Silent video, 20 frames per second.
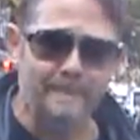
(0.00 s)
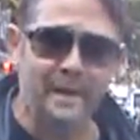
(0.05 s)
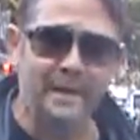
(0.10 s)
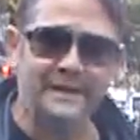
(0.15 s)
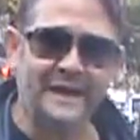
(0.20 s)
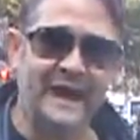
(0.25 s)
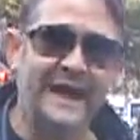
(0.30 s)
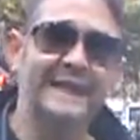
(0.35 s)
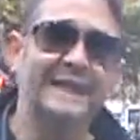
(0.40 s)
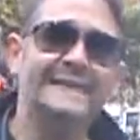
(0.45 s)

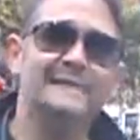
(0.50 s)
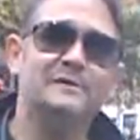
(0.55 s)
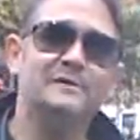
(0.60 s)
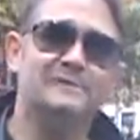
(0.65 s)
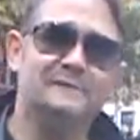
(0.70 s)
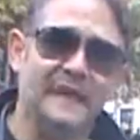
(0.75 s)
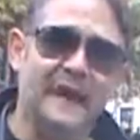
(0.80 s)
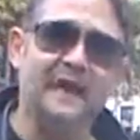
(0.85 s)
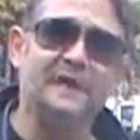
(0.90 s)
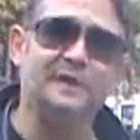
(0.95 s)
But I need to
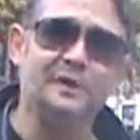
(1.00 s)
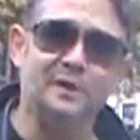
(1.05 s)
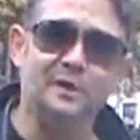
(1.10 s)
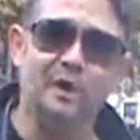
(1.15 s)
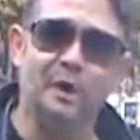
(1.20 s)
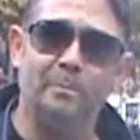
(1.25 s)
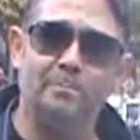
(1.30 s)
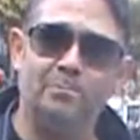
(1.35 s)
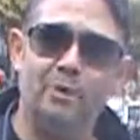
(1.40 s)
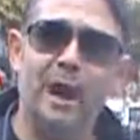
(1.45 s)
tell
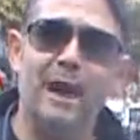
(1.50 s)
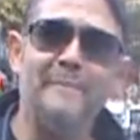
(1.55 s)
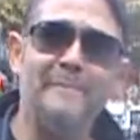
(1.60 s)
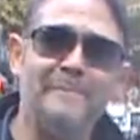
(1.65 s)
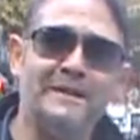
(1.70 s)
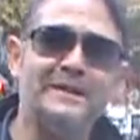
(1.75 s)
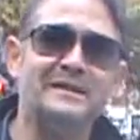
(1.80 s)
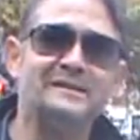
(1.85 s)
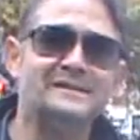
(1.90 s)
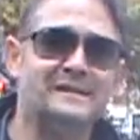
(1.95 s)
you,
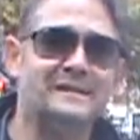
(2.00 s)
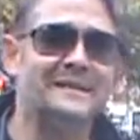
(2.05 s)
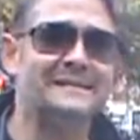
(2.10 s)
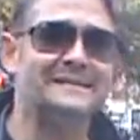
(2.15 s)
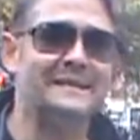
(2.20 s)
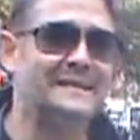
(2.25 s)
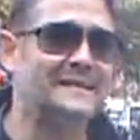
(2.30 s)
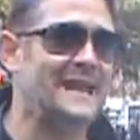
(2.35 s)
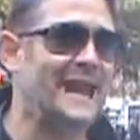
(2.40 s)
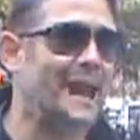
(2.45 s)
Prime Minister
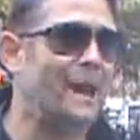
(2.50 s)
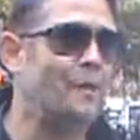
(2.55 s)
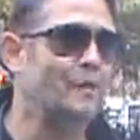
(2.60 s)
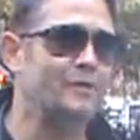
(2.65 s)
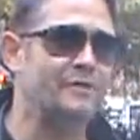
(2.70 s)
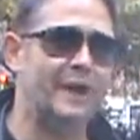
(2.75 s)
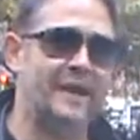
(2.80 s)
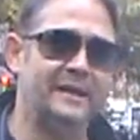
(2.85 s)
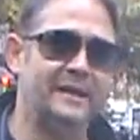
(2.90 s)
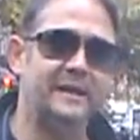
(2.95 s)

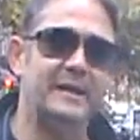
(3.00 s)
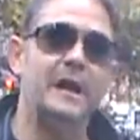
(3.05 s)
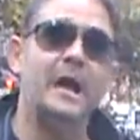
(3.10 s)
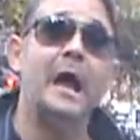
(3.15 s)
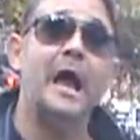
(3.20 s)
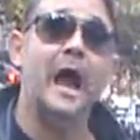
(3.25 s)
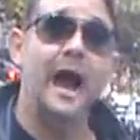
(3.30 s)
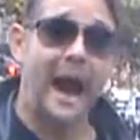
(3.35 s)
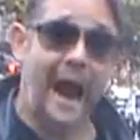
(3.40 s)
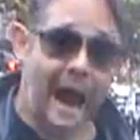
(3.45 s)
Netanyahu, that
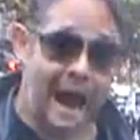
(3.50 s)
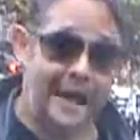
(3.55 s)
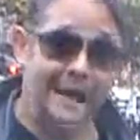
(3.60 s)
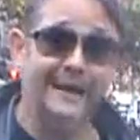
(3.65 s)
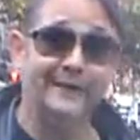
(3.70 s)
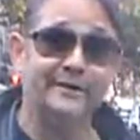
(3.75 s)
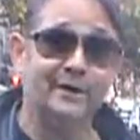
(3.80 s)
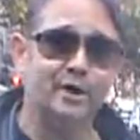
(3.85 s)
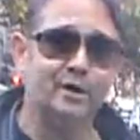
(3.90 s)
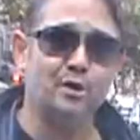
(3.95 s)

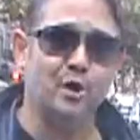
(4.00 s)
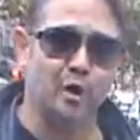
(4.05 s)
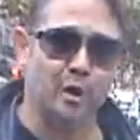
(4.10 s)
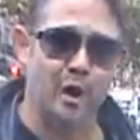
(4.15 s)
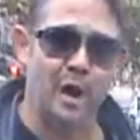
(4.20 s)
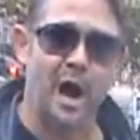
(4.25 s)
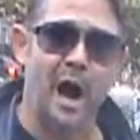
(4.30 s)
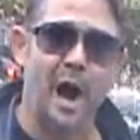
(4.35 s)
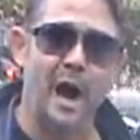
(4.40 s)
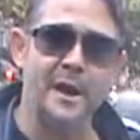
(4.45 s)
Eleanor
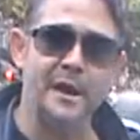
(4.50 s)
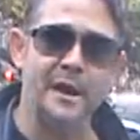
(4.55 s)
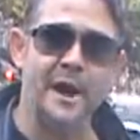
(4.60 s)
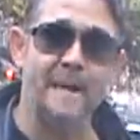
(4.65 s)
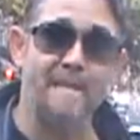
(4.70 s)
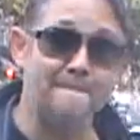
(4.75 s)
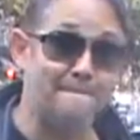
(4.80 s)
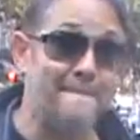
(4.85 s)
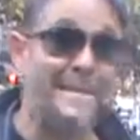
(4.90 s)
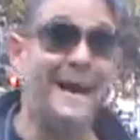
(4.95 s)
Golan
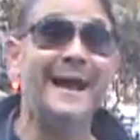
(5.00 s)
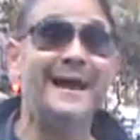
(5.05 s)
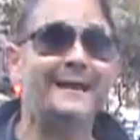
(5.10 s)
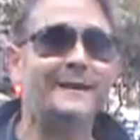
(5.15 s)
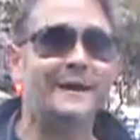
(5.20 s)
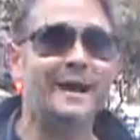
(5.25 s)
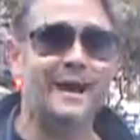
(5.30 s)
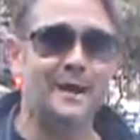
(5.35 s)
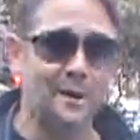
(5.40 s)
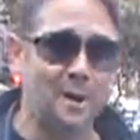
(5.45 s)

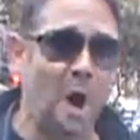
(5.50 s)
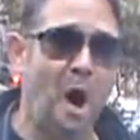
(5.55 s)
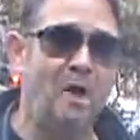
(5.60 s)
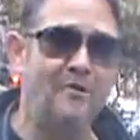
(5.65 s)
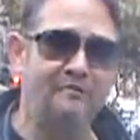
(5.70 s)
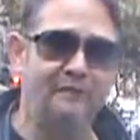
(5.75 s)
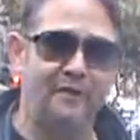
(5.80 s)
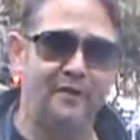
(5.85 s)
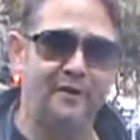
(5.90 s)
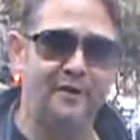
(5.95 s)
made an
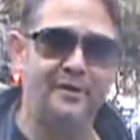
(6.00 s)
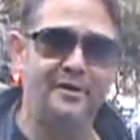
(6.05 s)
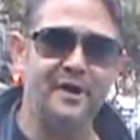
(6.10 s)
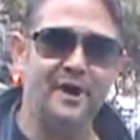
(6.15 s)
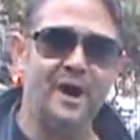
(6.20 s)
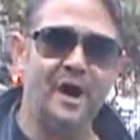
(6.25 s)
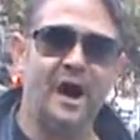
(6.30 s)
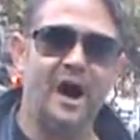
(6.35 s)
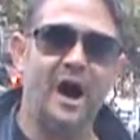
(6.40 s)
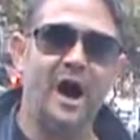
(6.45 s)
offer
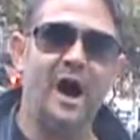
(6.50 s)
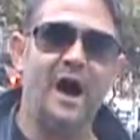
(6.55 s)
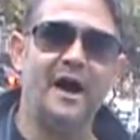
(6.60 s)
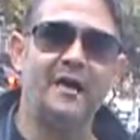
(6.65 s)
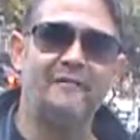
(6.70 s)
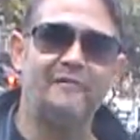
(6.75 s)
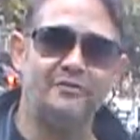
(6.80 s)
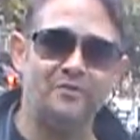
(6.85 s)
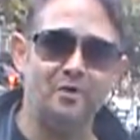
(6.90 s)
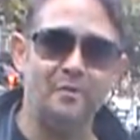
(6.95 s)

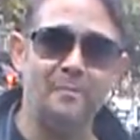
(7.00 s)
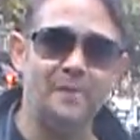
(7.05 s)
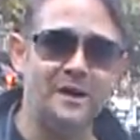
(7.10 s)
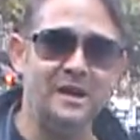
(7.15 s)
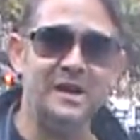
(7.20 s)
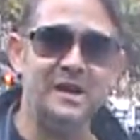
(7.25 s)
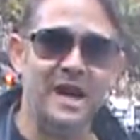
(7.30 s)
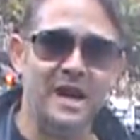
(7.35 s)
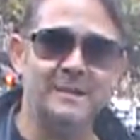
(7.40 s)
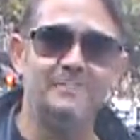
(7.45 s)
to
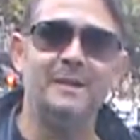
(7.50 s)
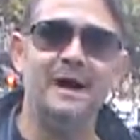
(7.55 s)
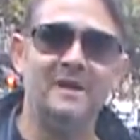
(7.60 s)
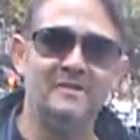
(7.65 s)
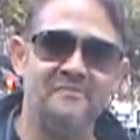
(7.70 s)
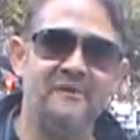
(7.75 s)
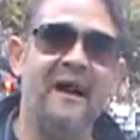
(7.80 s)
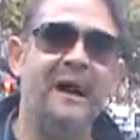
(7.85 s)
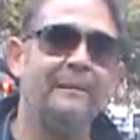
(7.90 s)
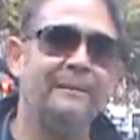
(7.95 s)
me and
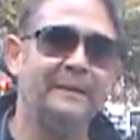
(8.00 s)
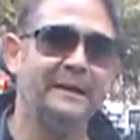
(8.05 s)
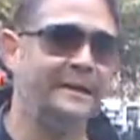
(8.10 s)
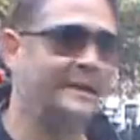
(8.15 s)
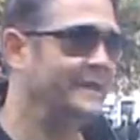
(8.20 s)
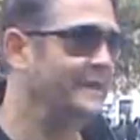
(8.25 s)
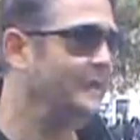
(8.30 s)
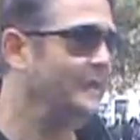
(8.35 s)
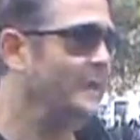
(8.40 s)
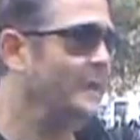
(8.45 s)
my family.